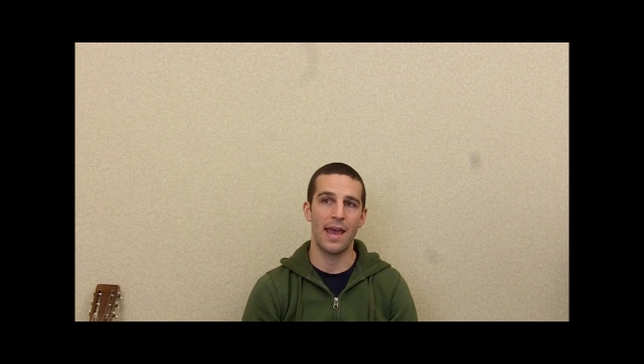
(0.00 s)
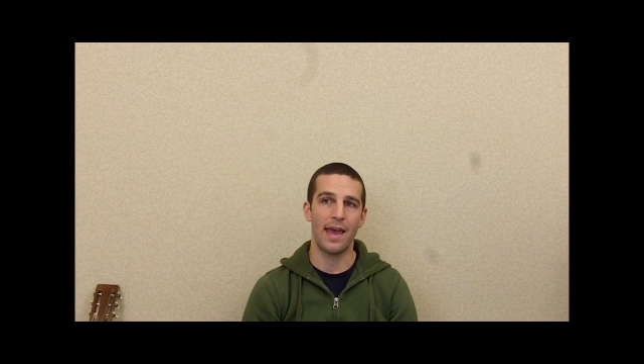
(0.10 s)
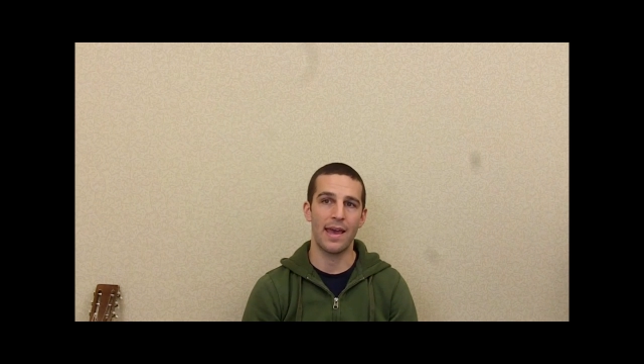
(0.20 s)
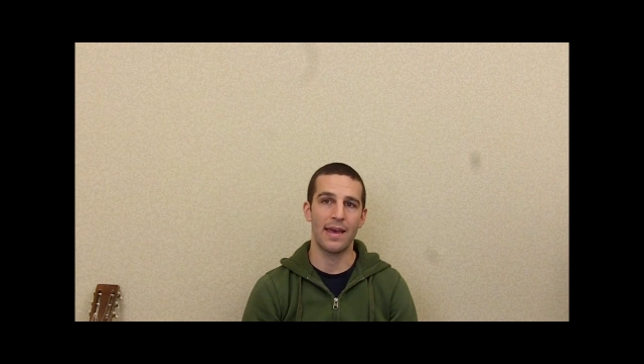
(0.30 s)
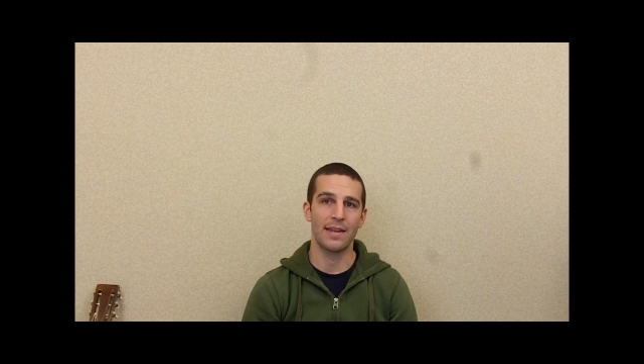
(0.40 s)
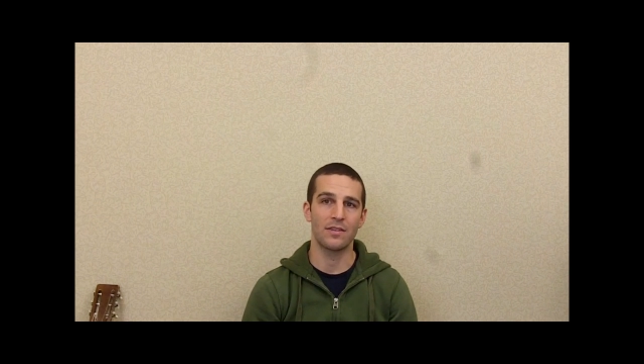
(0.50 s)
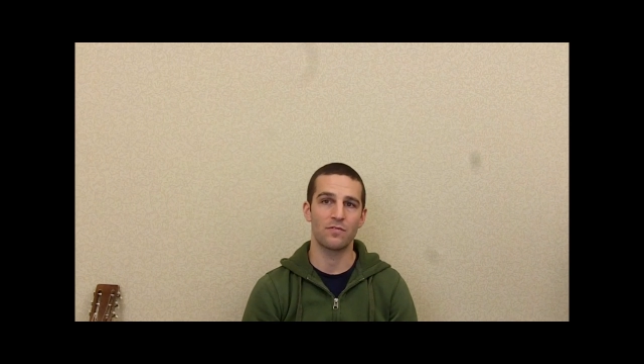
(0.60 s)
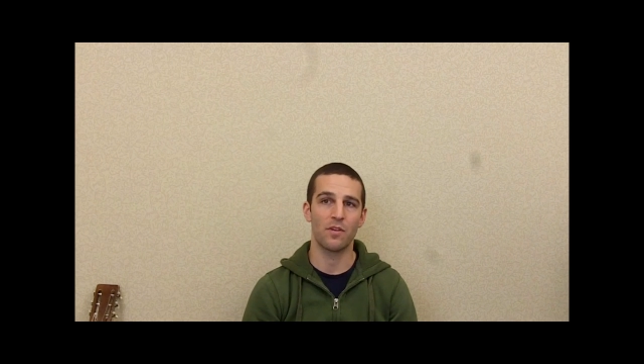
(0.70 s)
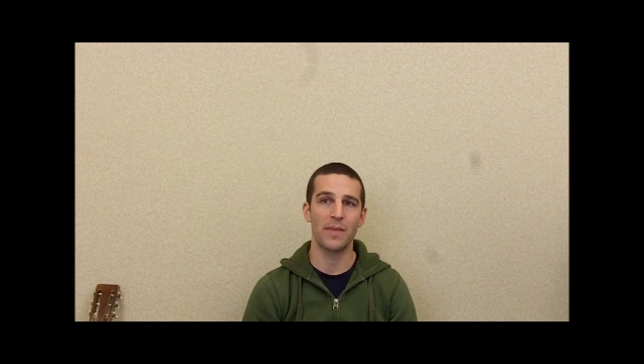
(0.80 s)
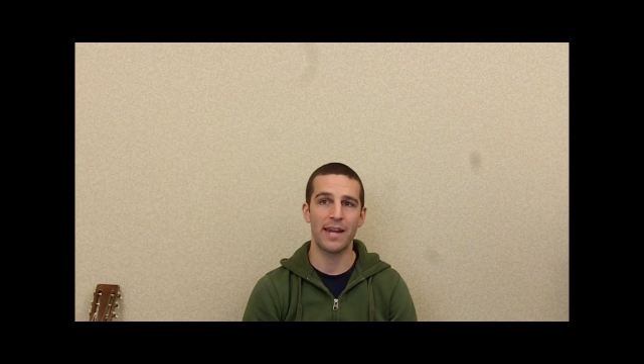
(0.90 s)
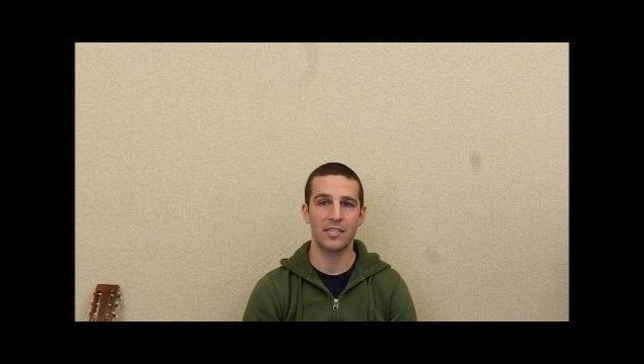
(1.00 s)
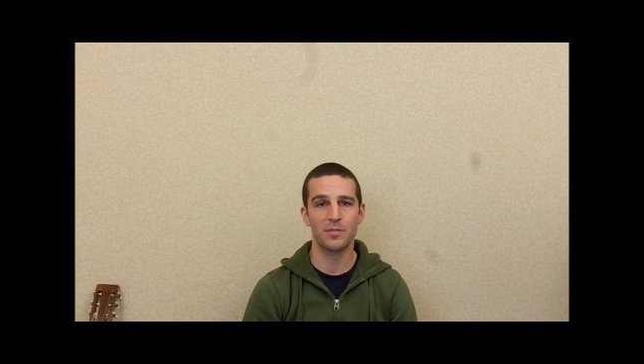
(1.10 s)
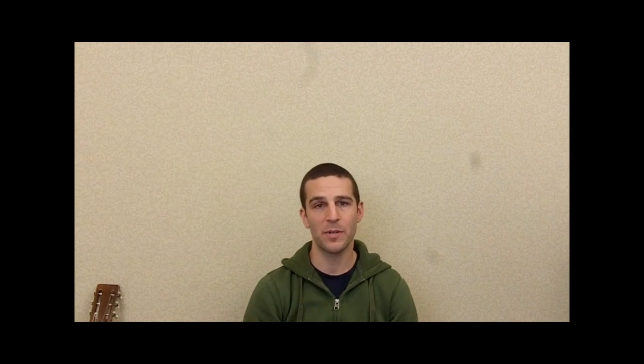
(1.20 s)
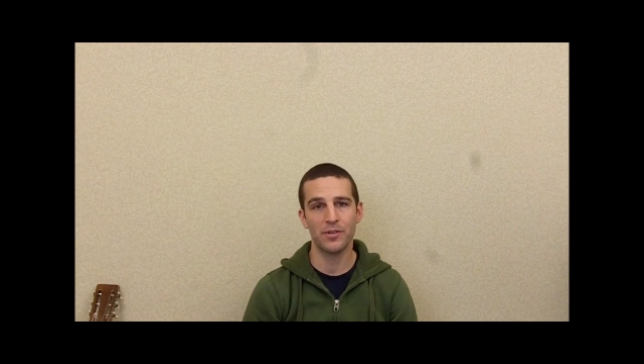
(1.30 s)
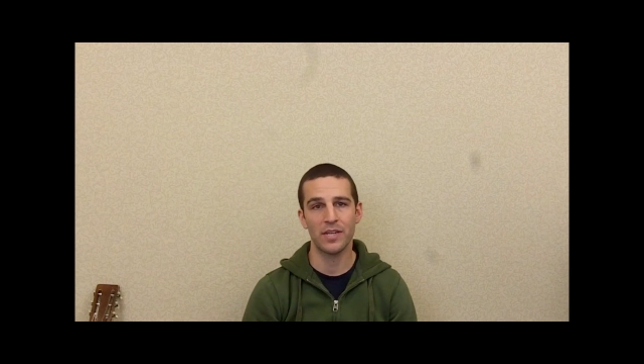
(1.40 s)
And from that
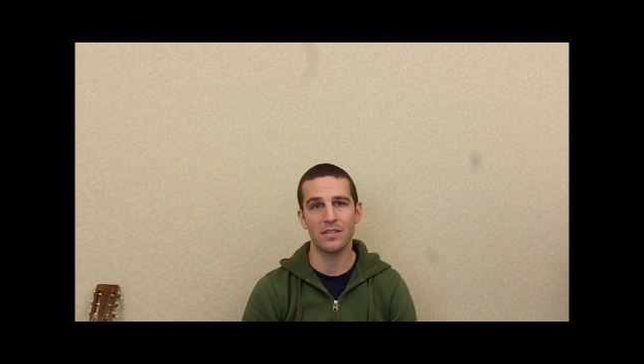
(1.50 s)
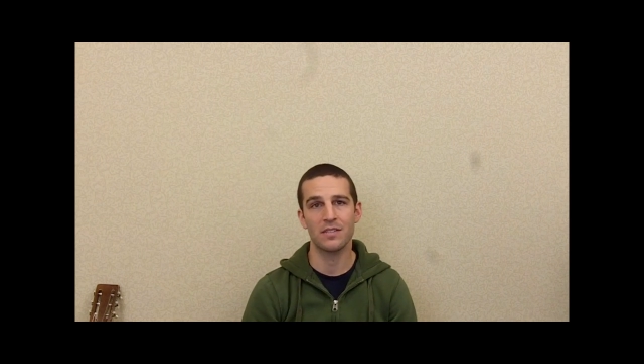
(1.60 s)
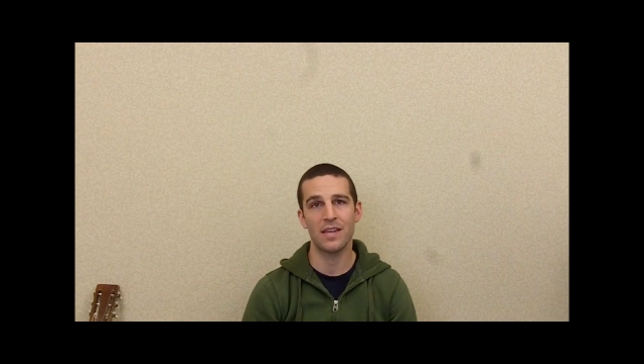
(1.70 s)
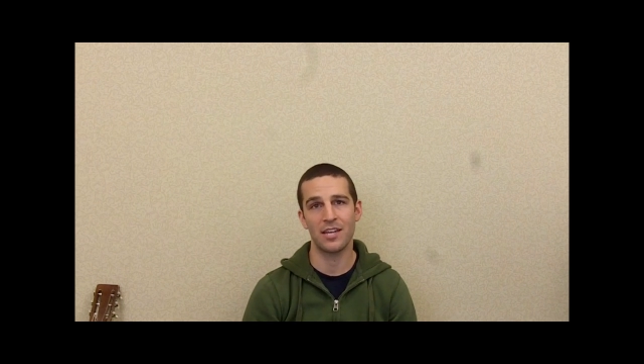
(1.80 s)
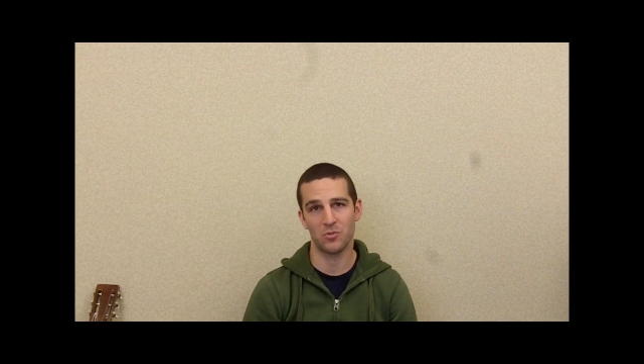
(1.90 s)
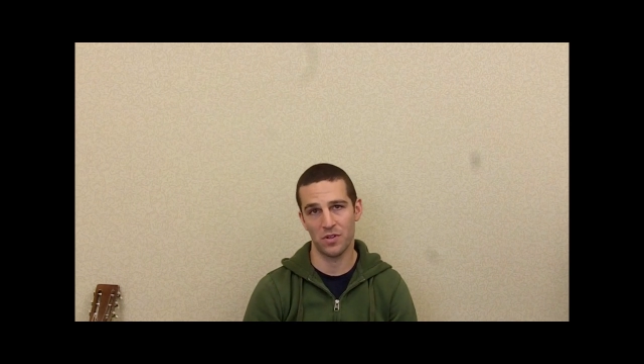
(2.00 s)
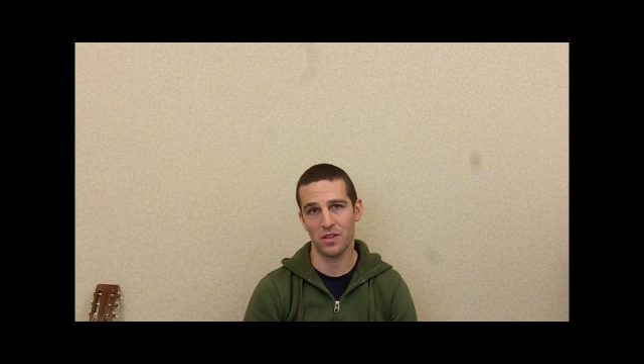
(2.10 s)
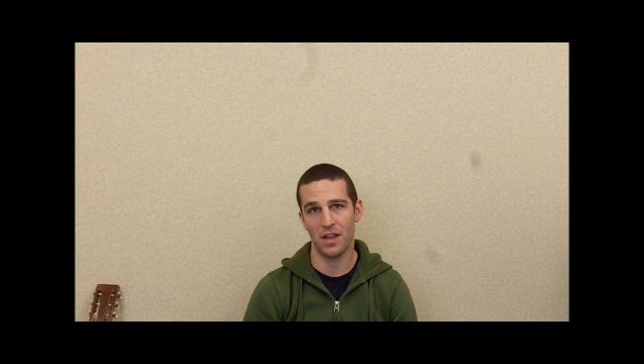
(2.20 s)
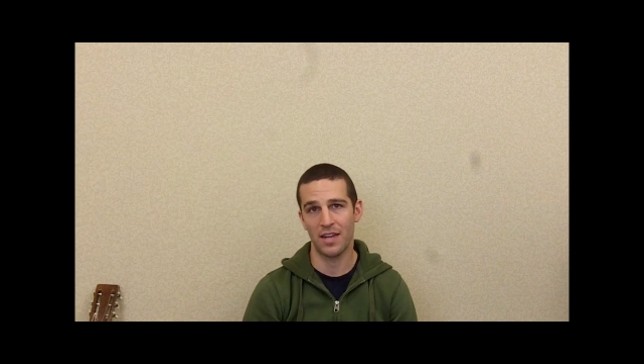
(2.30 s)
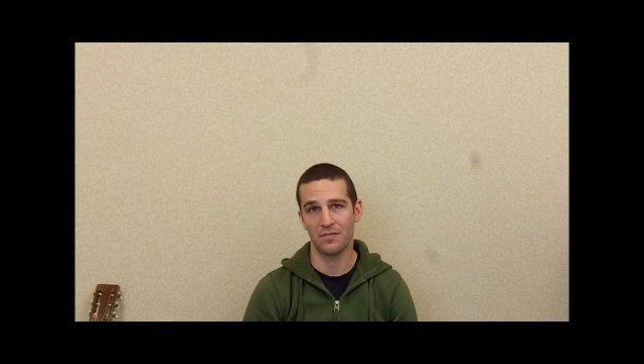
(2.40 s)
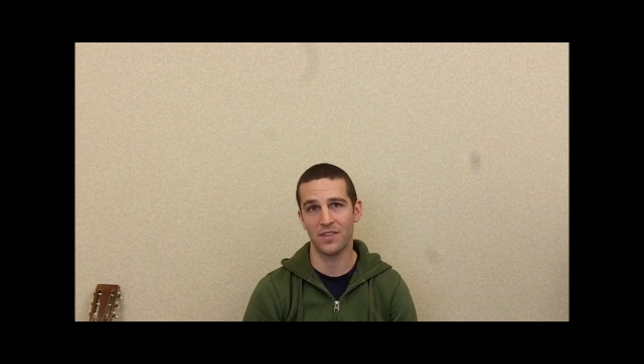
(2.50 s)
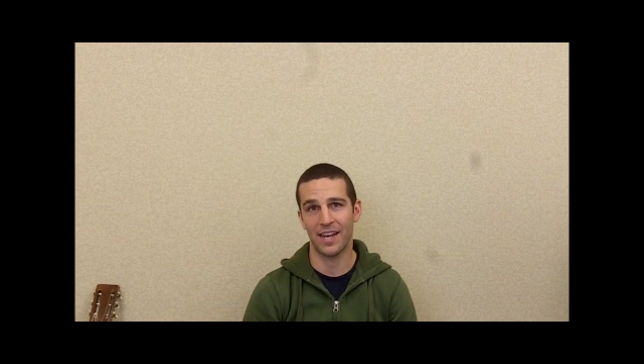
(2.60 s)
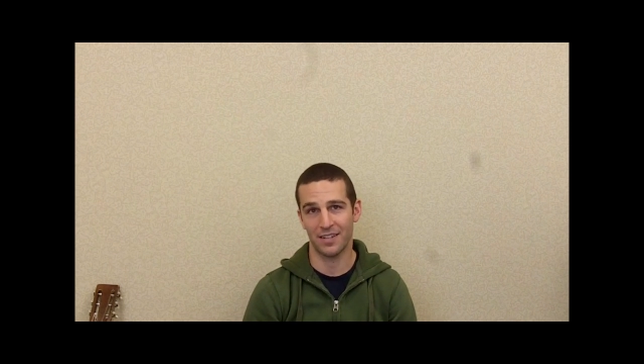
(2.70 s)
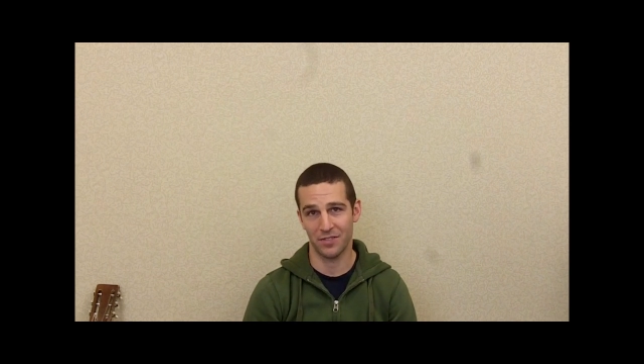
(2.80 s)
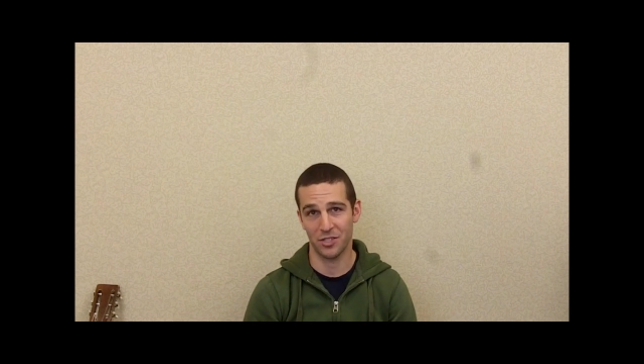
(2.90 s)
experience, as with a lot of
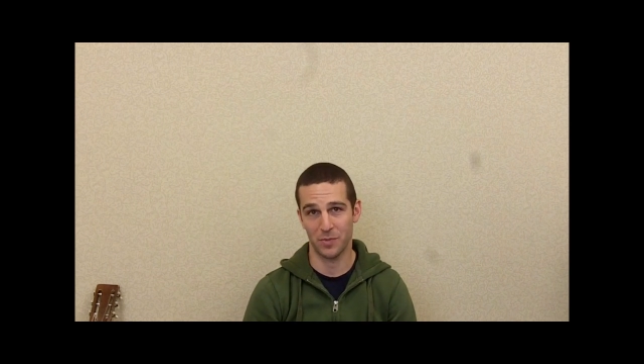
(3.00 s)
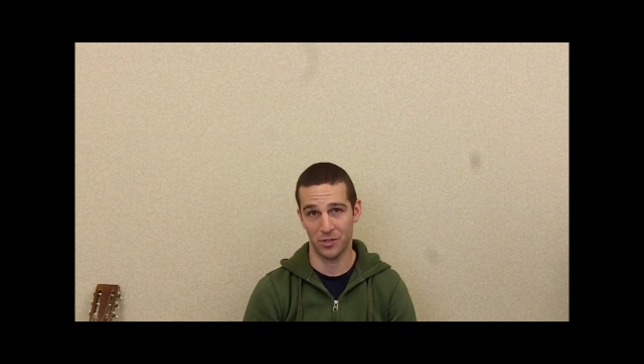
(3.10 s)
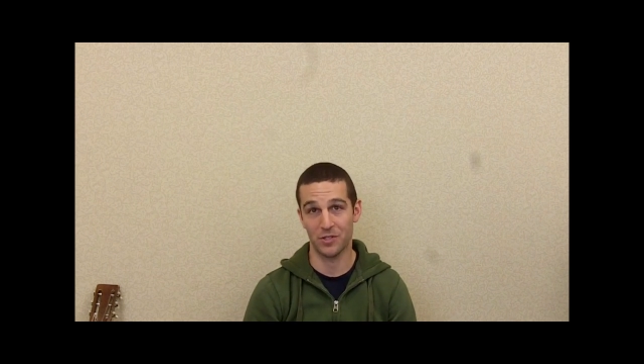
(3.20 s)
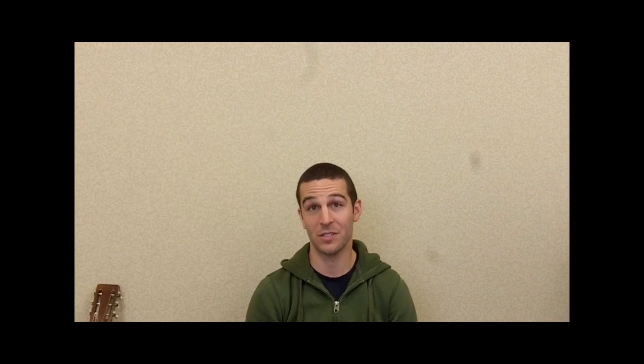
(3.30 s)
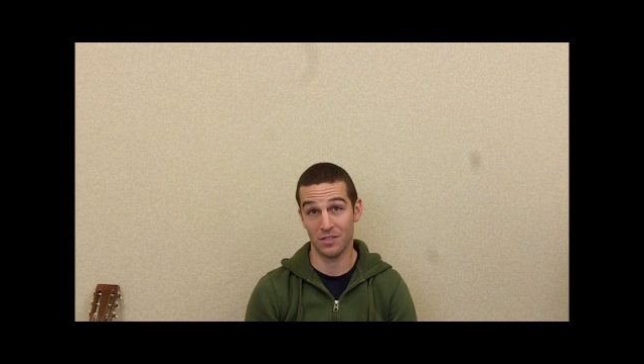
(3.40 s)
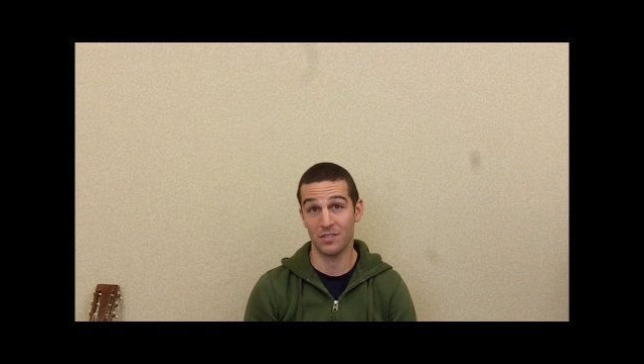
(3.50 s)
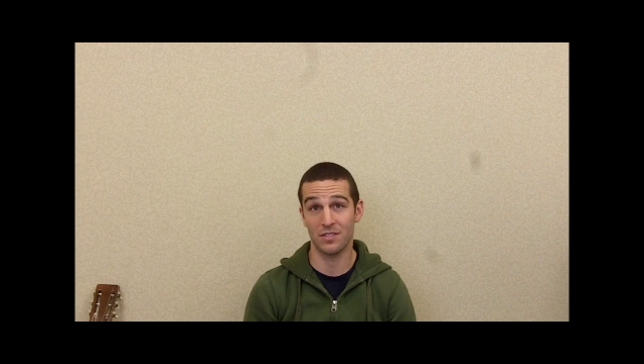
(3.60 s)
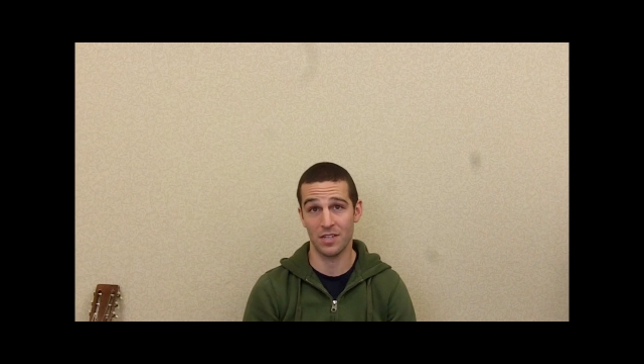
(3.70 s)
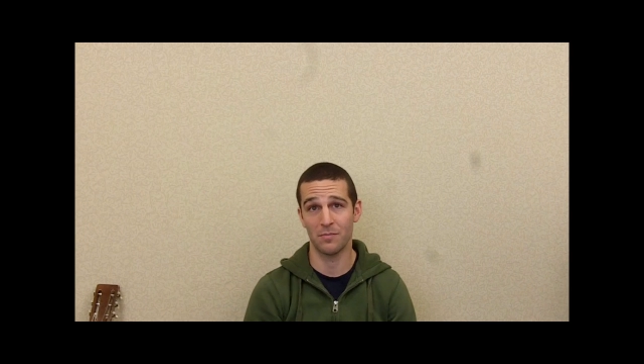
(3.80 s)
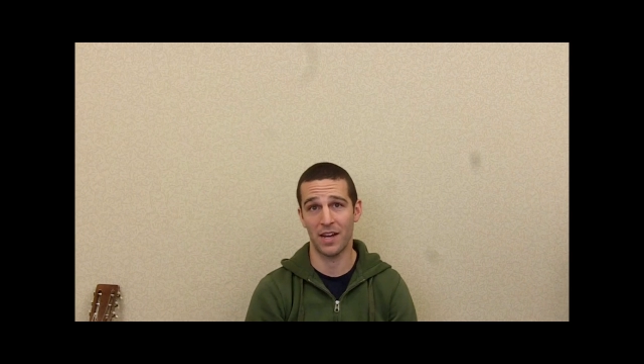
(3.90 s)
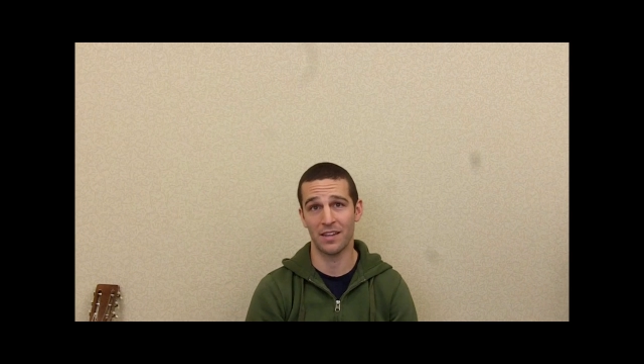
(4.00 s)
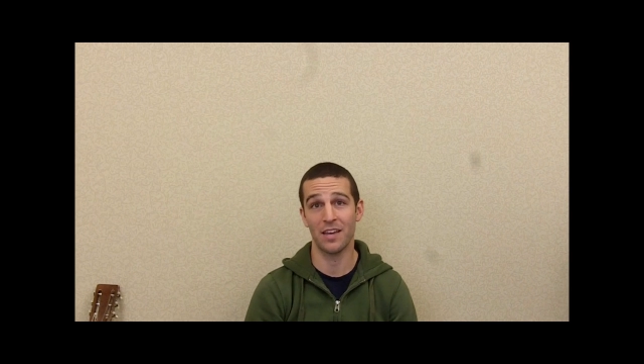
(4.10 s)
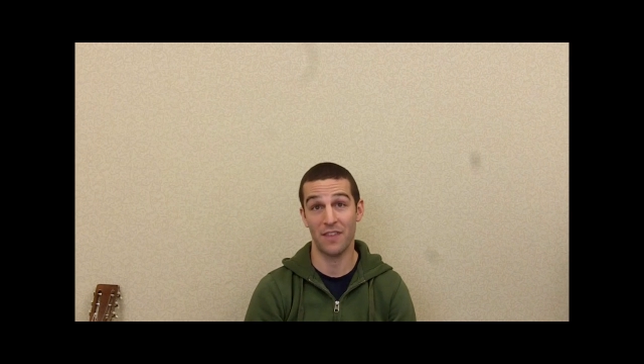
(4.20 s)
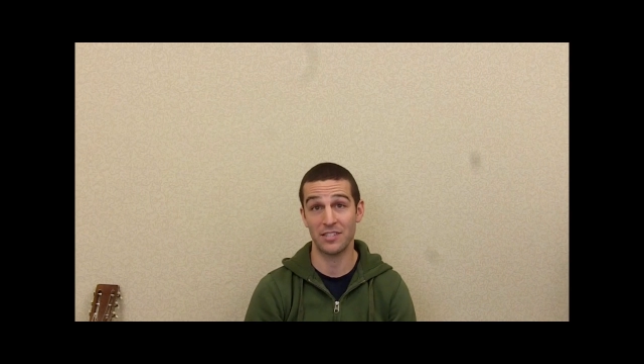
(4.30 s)
negative experiences in my life,